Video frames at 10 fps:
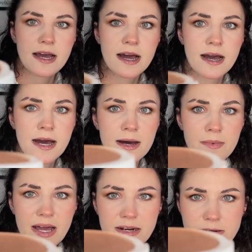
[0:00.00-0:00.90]

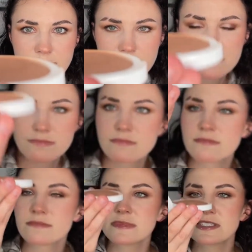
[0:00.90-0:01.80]
I don't
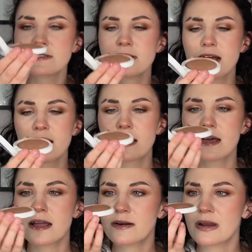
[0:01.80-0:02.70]

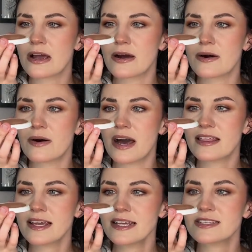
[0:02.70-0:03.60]
know. I
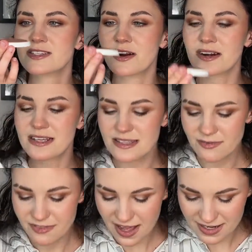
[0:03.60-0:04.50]
think it's starting to
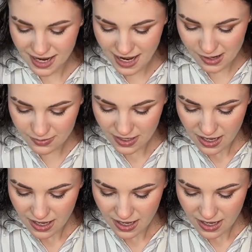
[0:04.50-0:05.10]
flatten out.